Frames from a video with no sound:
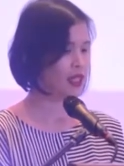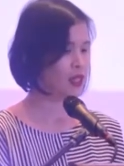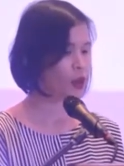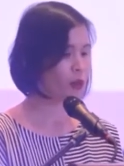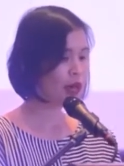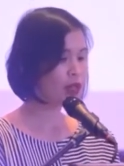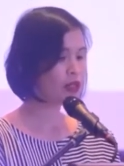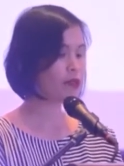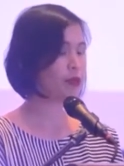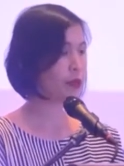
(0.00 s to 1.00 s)
No amount
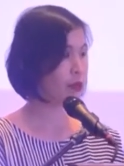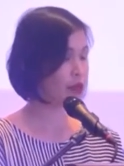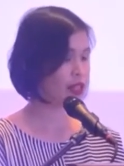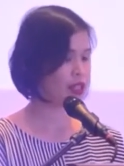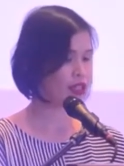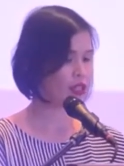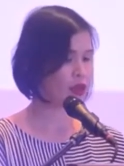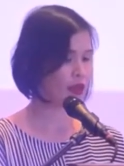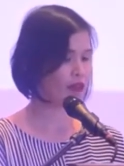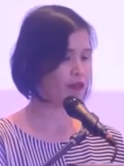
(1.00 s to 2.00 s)
of preparation
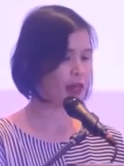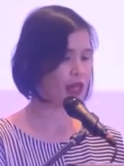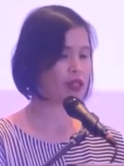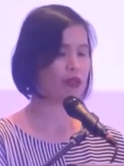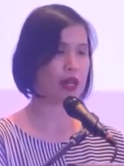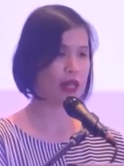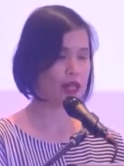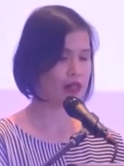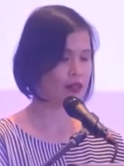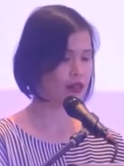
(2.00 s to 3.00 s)
could have made us
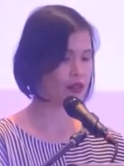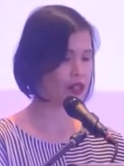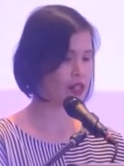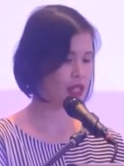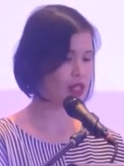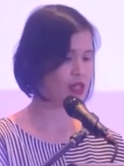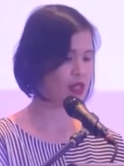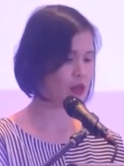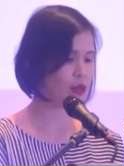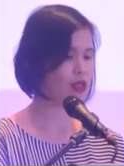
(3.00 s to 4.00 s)
ready for the change
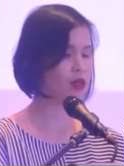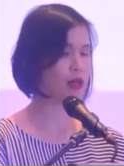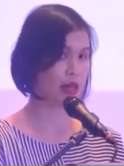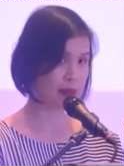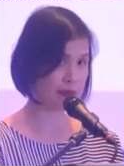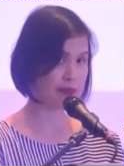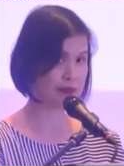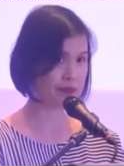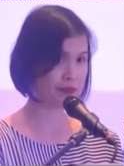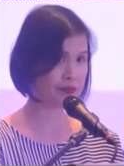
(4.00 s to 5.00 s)
that was to come.
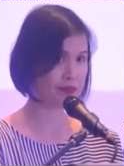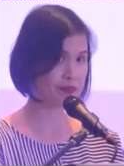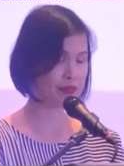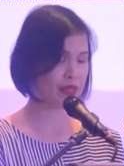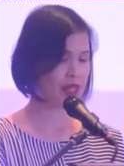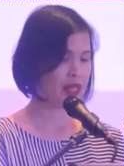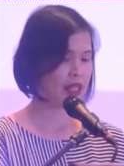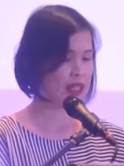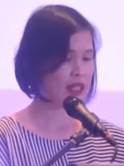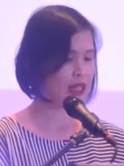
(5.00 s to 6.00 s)

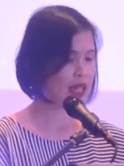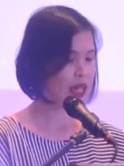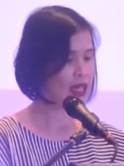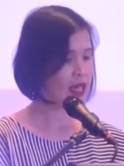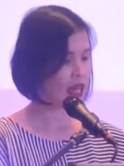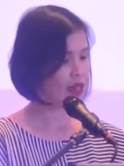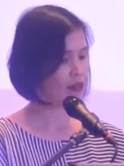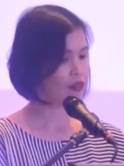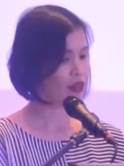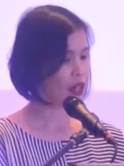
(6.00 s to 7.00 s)
The daily
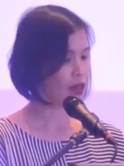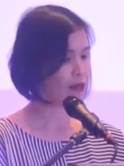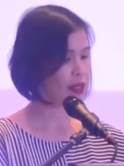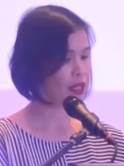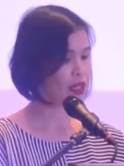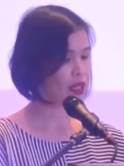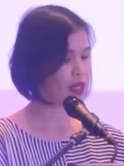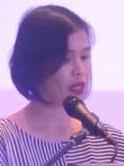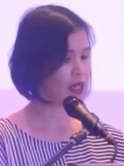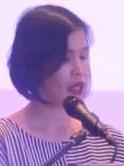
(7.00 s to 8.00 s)
life for a company,
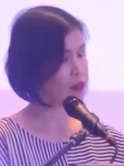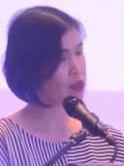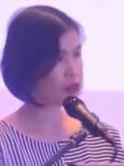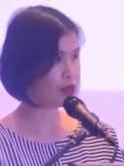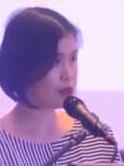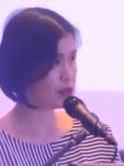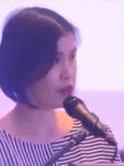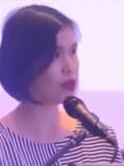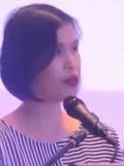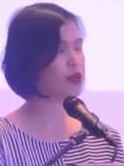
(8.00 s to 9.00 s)
I'm sure you
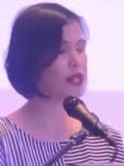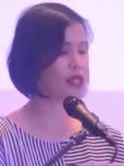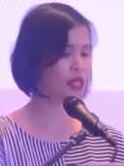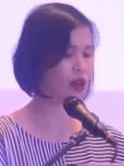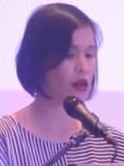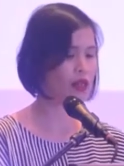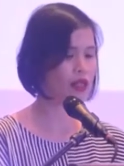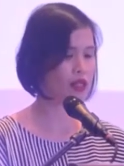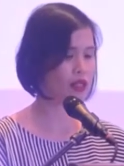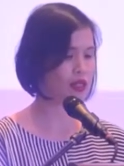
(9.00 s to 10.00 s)
know, is a
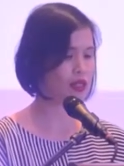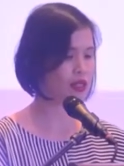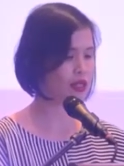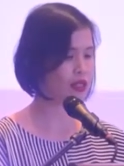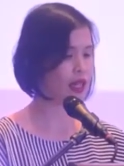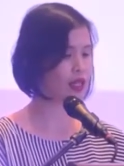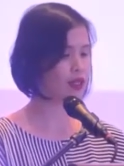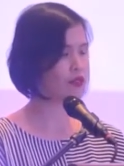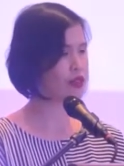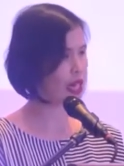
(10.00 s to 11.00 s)
constant
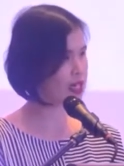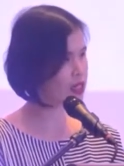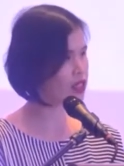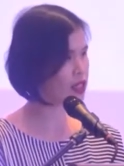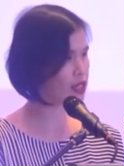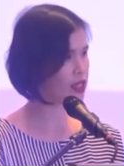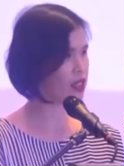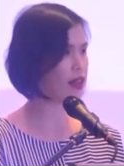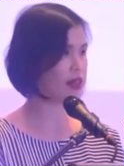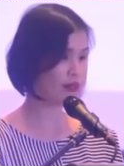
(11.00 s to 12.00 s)
cycle of challenges and
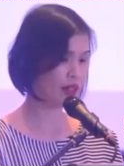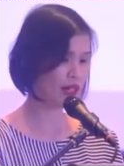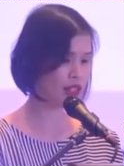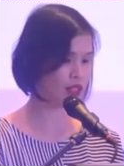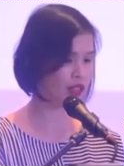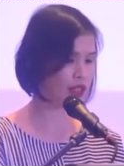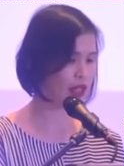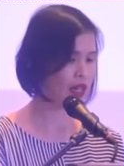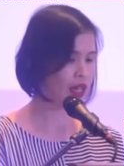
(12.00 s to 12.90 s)
gratification.